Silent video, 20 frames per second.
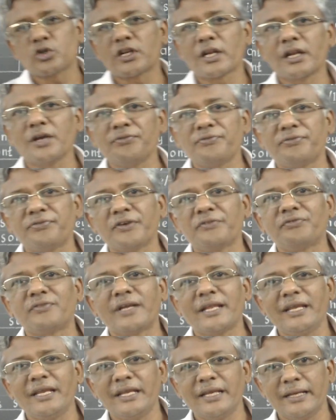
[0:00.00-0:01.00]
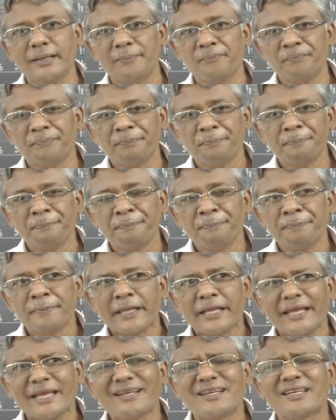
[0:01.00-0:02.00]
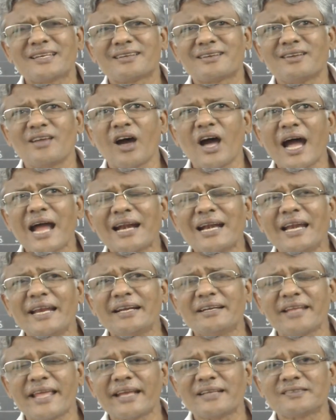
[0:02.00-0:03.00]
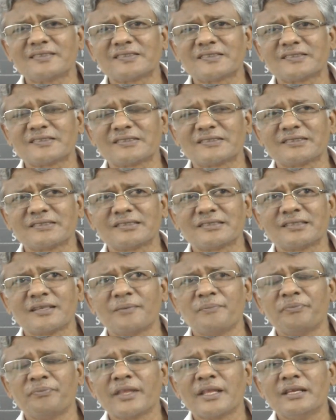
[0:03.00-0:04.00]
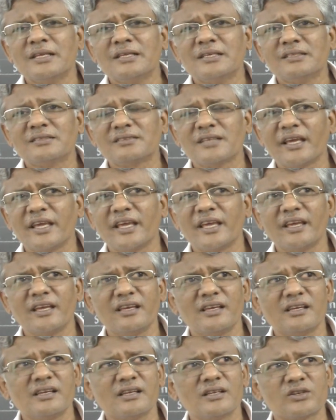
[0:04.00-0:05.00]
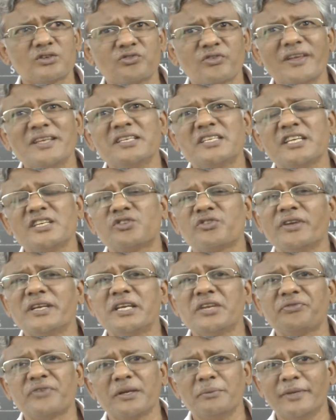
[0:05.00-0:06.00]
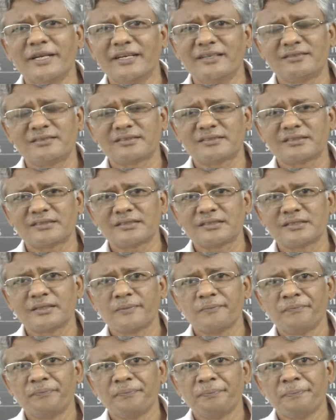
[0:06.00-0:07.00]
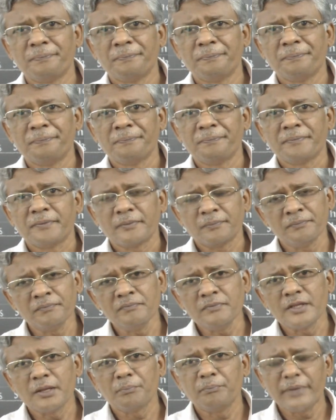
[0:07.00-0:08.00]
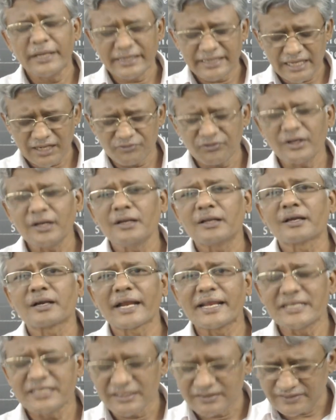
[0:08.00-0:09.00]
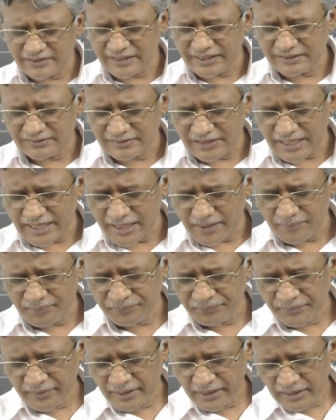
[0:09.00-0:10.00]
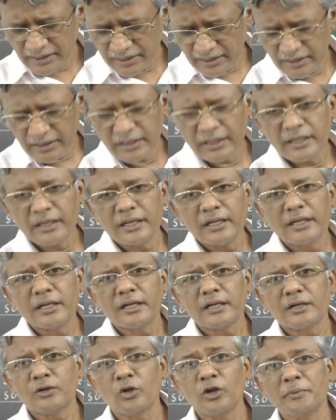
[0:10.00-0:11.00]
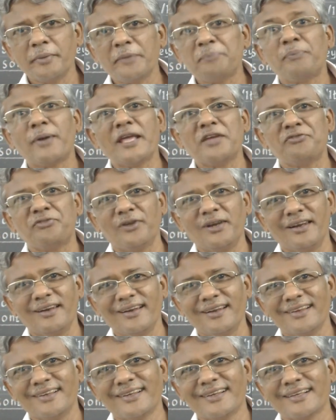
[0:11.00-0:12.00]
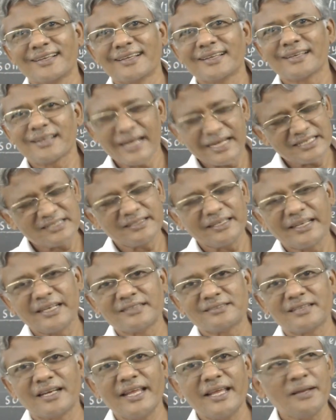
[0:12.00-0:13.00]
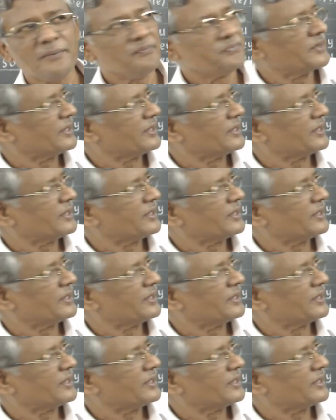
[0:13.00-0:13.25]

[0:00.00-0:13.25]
of 50. It hardly takes say 20-25 minutes. Be careful, write it seriously. Don't be playful. Write seriously.